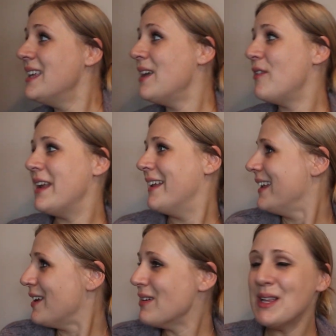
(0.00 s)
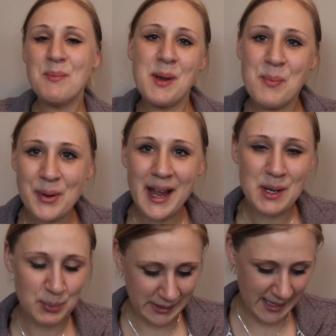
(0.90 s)
give it give it a little bit of pride
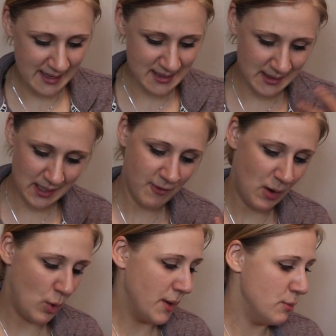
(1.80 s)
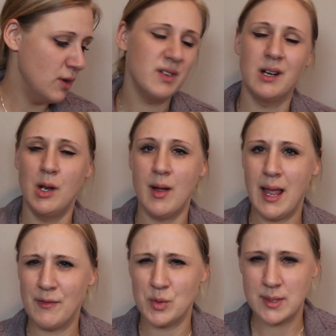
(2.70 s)
of place and then if I want to move it along
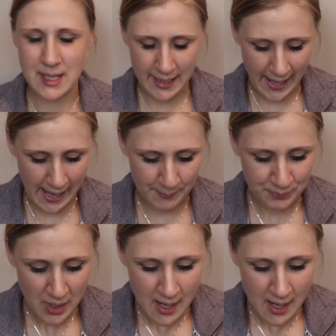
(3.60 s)
afterwards I can.